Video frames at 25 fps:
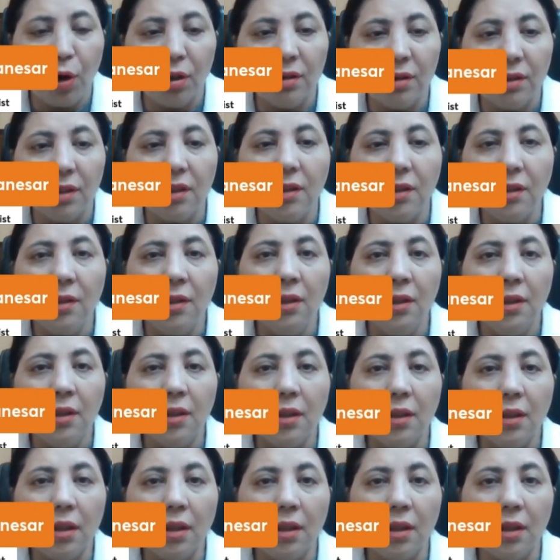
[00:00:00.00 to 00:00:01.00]
on
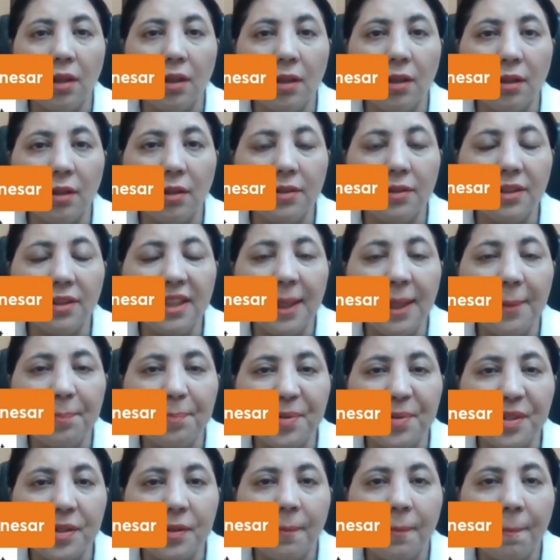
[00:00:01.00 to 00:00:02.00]
the
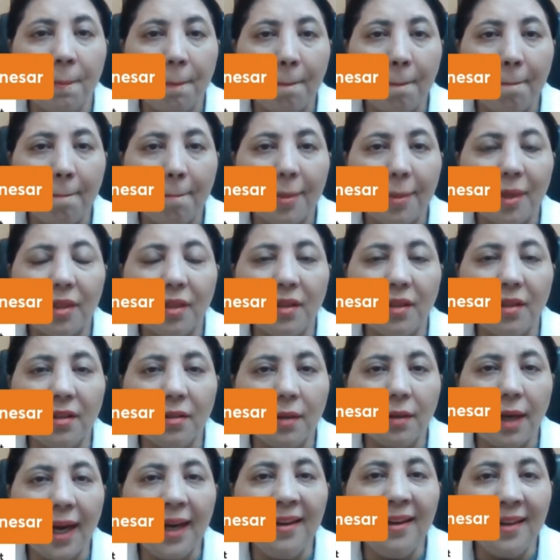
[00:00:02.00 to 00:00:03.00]
tips,
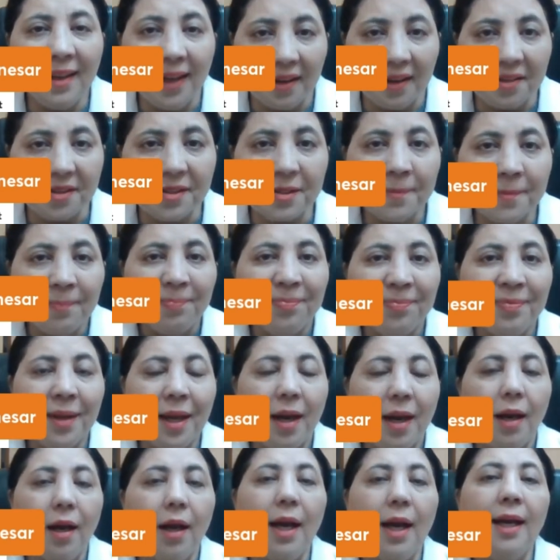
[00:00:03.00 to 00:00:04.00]
the endings.
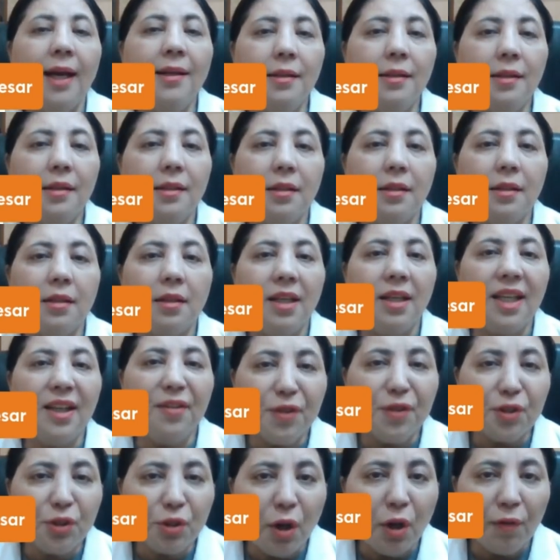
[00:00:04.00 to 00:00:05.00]
and
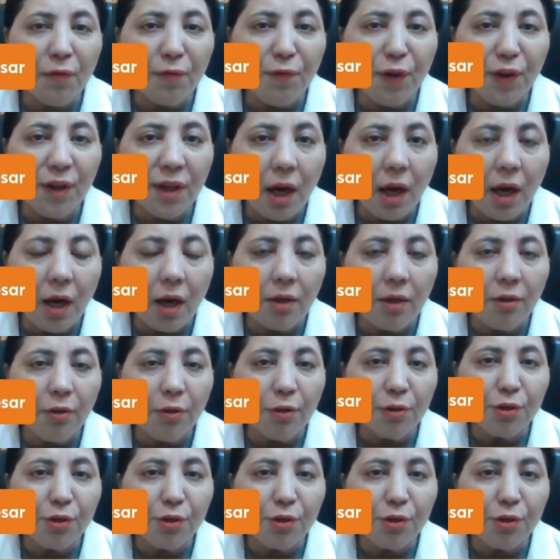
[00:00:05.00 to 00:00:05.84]
leave it on for an hour